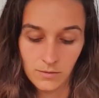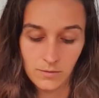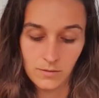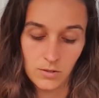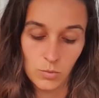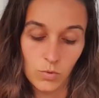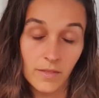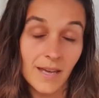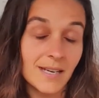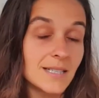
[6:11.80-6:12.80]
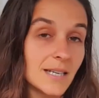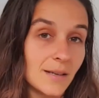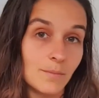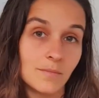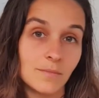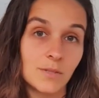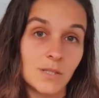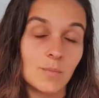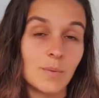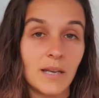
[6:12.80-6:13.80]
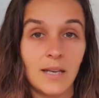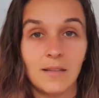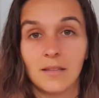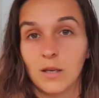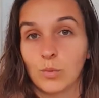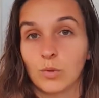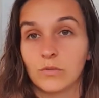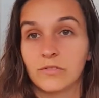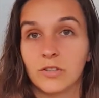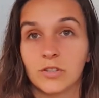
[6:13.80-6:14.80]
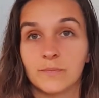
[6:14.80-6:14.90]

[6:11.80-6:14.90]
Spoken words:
to what they deem to be their worldview.